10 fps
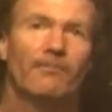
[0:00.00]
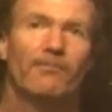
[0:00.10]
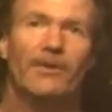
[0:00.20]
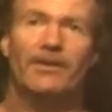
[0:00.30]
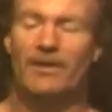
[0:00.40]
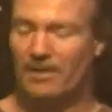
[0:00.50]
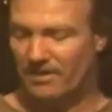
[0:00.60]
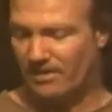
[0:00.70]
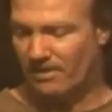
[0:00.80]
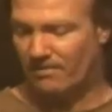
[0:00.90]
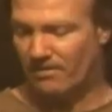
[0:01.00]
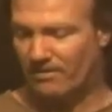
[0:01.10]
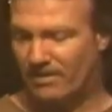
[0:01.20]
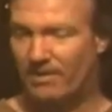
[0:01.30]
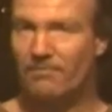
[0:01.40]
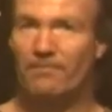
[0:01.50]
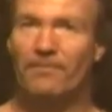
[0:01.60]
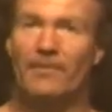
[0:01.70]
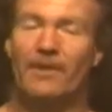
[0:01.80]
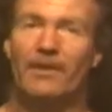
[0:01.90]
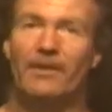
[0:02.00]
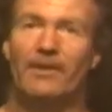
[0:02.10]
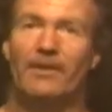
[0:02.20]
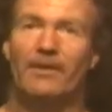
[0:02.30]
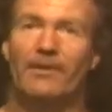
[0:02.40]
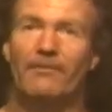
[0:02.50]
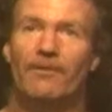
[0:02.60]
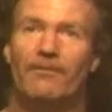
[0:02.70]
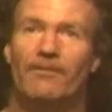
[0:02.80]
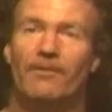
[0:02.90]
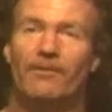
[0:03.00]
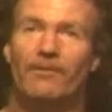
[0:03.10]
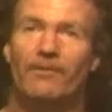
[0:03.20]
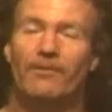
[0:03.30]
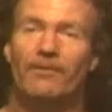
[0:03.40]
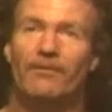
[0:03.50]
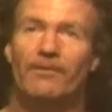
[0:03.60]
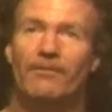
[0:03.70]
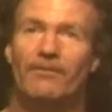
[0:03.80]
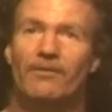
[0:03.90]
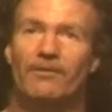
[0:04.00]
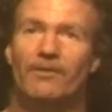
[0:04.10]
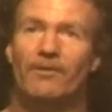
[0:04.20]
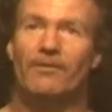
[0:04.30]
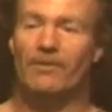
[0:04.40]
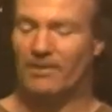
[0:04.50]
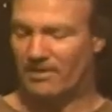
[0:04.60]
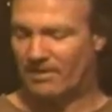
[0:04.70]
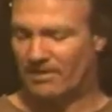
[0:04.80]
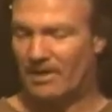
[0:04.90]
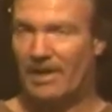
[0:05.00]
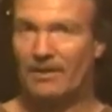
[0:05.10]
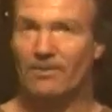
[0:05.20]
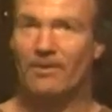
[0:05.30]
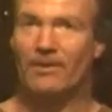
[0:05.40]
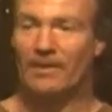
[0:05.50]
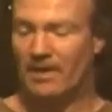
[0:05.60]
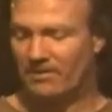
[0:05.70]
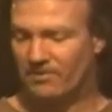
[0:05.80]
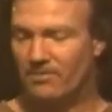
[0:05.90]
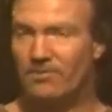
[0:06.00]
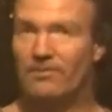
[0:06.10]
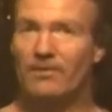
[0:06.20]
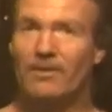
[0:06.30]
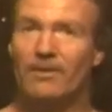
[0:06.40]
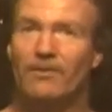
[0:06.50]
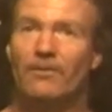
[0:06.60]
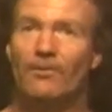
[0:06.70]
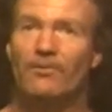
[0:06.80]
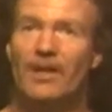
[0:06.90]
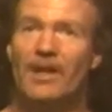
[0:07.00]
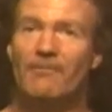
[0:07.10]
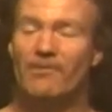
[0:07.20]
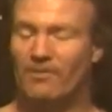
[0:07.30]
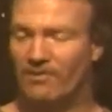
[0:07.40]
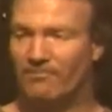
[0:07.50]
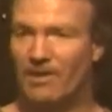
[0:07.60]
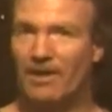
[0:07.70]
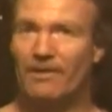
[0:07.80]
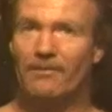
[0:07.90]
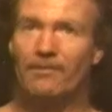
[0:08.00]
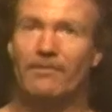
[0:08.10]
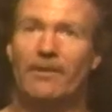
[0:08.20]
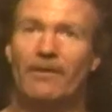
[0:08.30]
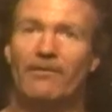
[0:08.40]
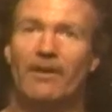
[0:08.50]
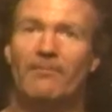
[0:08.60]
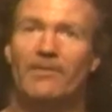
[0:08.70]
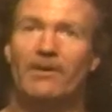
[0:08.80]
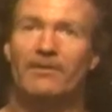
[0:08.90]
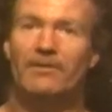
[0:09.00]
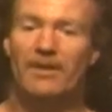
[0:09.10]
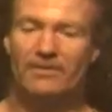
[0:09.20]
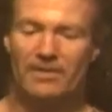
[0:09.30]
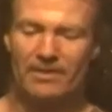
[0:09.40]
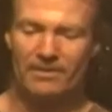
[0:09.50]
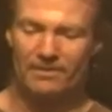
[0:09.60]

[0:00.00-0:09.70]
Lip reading: But yeah, there was a girl icon, a cartoon. And her name goes by Selma Dinkley.